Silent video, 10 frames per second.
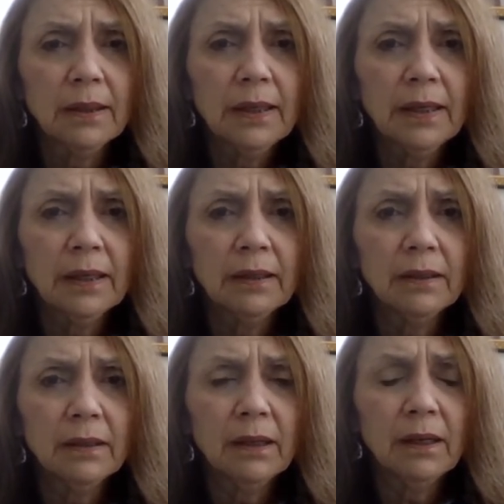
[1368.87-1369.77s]

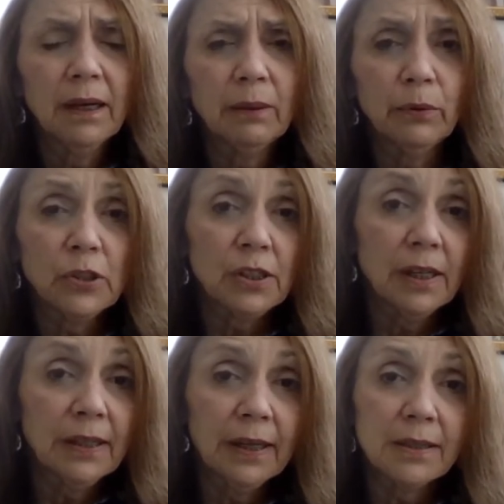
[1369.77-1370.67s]
and I wish they'd
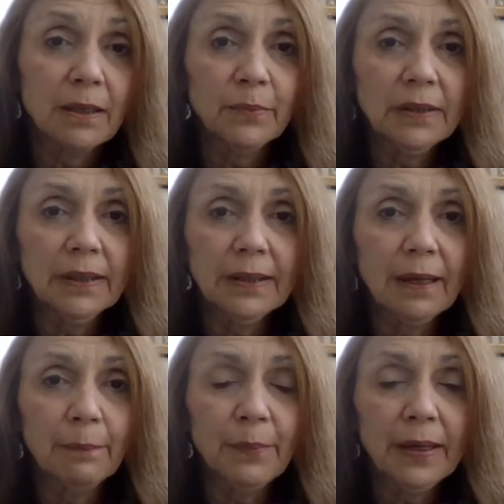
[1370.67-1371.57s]
had something like
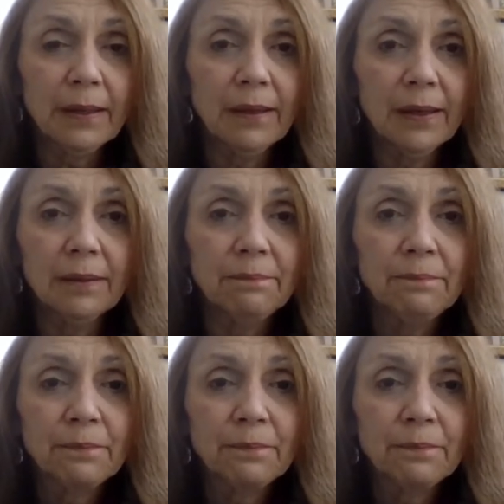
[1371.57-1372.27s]
that back then,